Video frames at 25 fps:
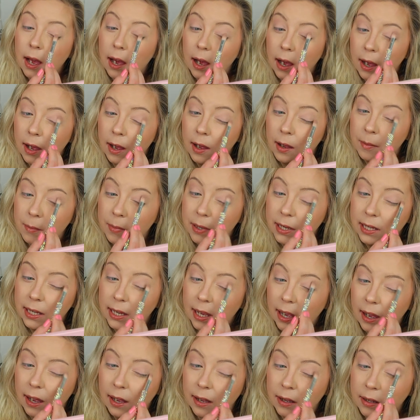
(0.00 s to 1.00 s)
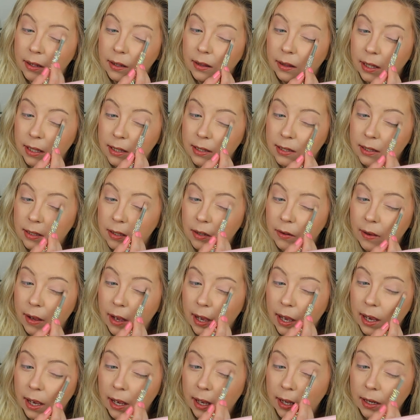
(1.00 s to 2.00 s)
um, yeah, let's go
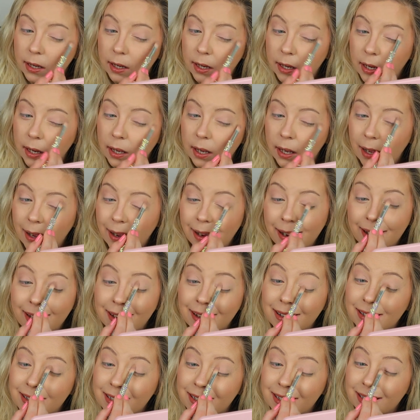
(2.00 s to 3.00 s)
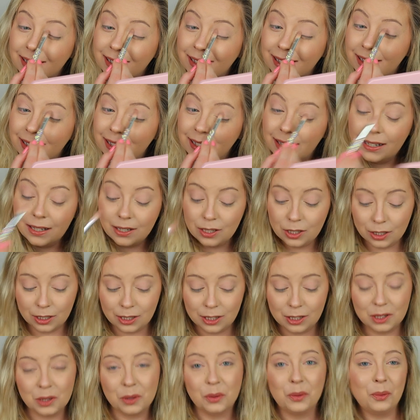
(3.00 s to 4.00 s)
ahead and get into
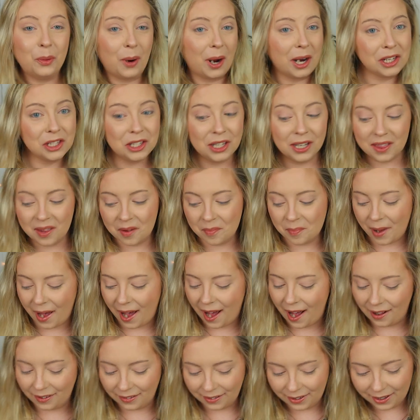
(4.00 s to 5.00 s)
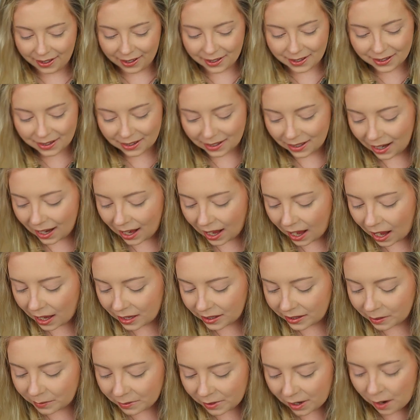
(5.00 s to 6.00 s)
swatching the palette.
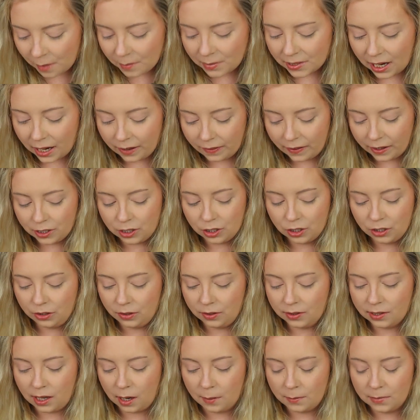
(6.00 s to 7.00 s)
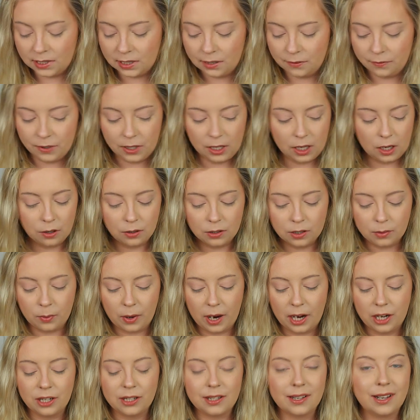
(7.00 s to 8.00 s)
Sometimes I like to do these kinds of videos where
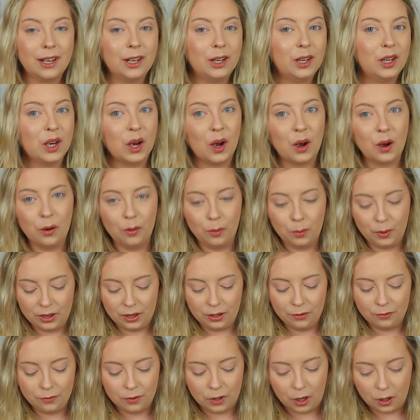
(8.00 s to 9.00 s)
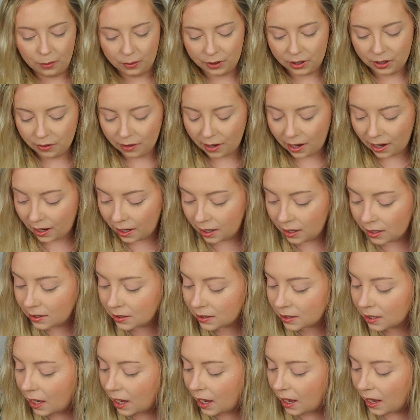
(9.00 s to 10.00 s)
I just kind of go with the flow with you
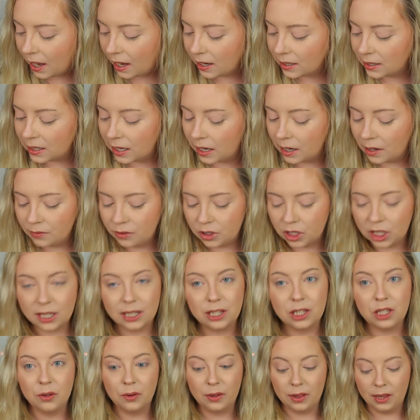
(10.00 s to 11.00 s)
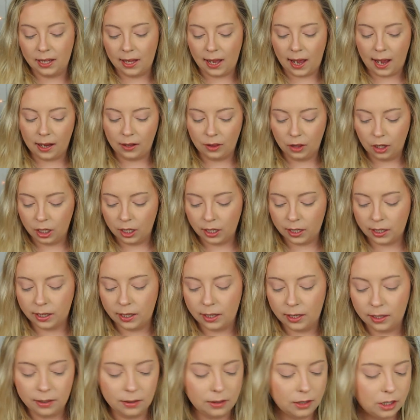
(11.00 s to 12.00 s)
guys instead of just doing the eye look
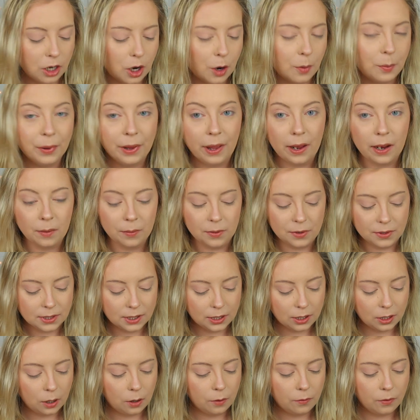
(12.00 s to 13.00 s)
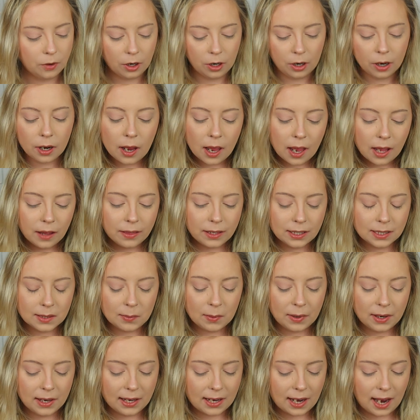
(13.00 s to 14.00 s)
and, you know, playing music over. This
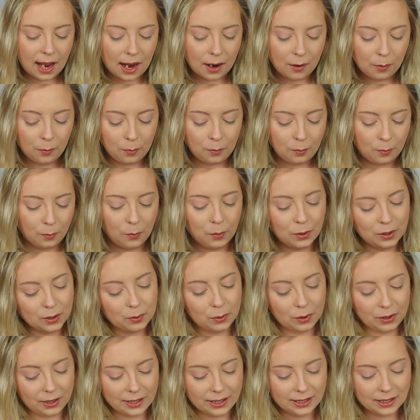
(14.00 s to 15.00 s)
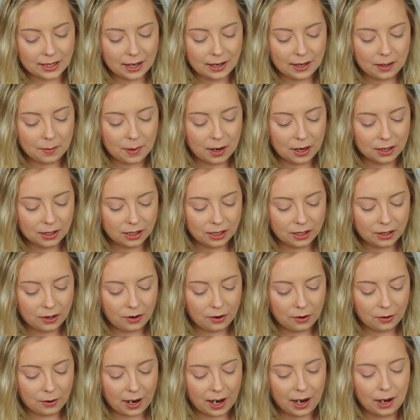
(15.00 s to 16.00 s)
one I was really excited about,
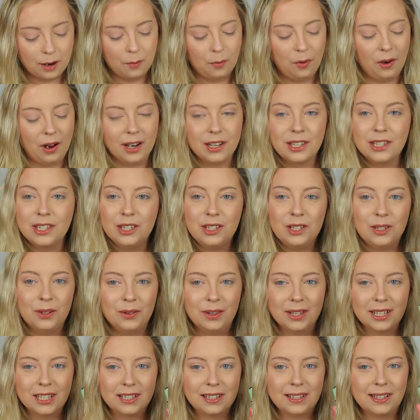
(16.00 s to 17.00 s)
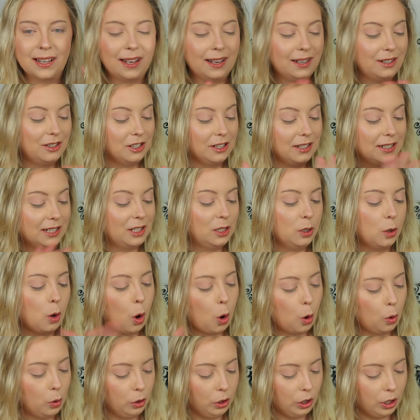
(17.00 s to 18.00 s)
so I want to do this and just do a
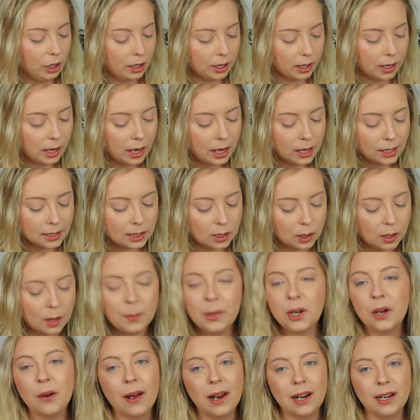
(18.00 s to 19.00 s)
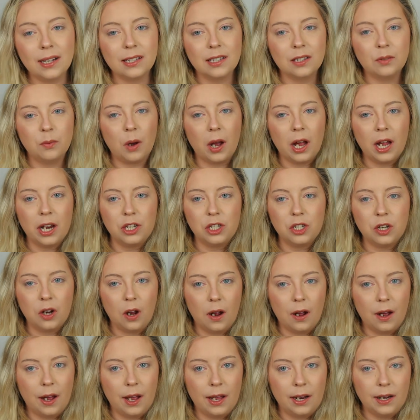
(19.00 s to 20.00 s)
whole look. So let me go ahead and swatch
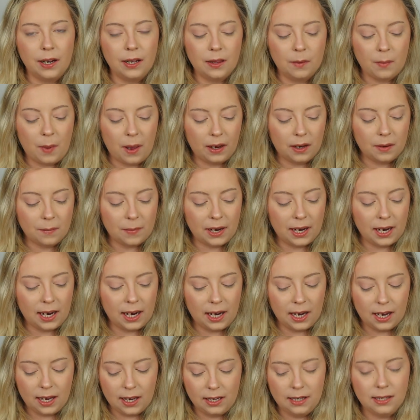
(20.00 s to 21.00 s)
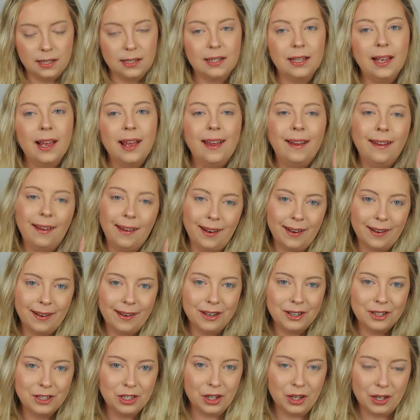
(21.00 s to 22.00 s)
on the back of my hand
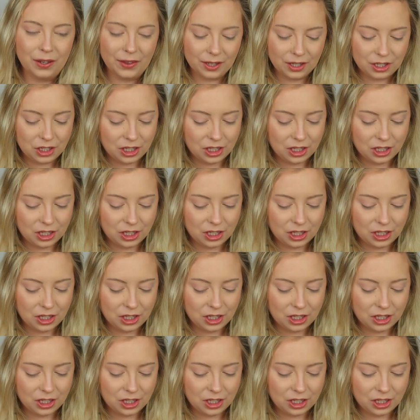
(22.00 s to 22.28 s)
and show you the